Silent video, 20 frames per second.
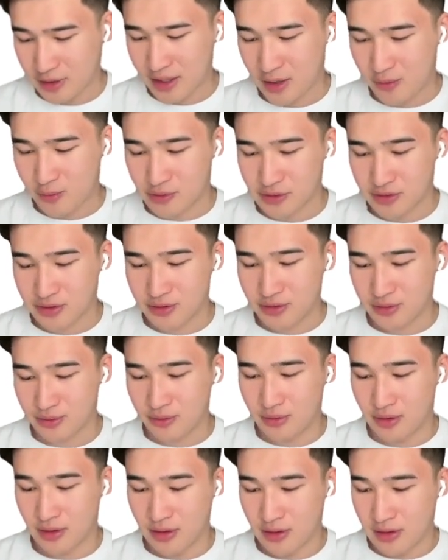equals
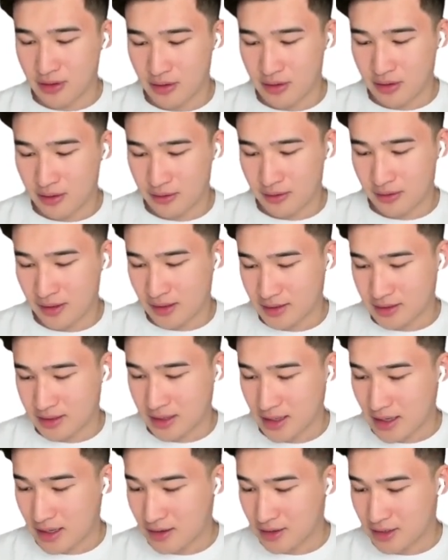to the
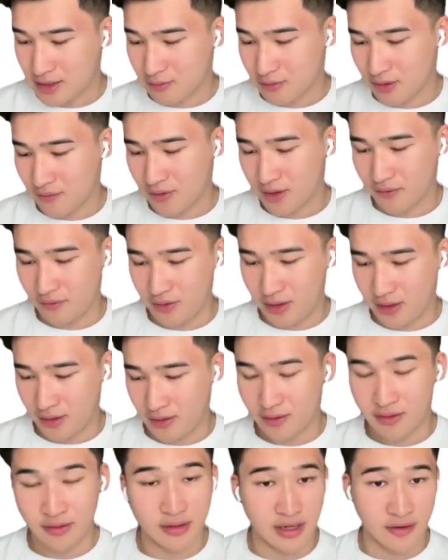entire derivative
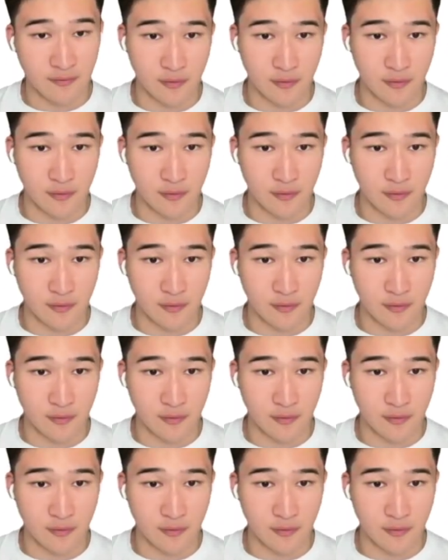here.